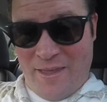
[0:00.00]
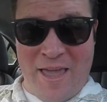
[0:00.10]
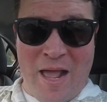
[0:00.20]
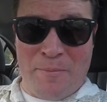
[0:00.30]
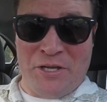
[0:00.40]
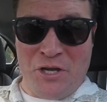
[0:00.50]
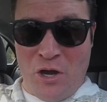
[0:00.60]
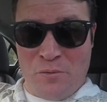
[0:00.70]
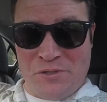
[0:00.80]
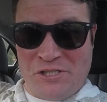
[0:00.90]
and I'm gonna
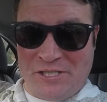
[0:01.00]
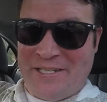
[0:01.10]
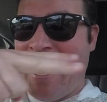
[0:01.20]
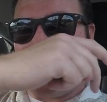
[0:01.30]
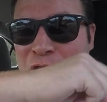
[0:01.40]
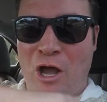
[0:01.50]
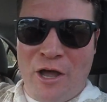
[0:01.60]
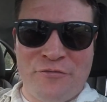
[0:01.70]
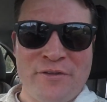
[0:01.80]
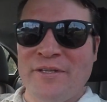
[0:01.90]
go skedaddle
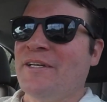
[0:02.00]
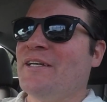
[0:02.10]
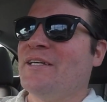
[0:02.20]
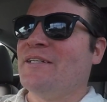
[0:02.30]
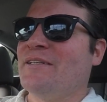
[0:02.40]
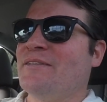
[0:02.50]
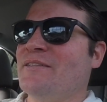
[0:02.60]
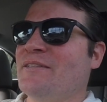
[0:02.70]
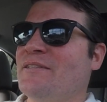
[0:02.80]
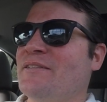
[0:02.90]
off,
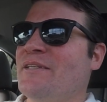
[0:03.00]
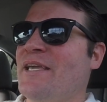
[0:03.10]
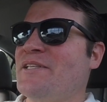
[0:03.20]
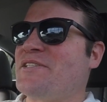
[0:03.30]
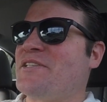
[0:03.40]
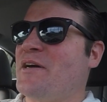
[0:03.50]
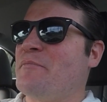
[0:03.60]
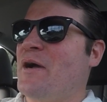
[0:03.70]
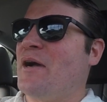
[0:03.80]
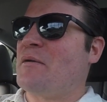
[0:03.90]
eat some
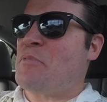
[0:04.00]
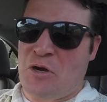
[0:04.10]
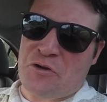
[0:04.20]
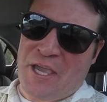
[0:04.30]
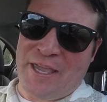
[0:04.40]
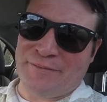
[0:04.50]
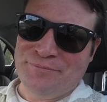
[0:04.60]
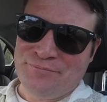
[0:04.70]
Burger King,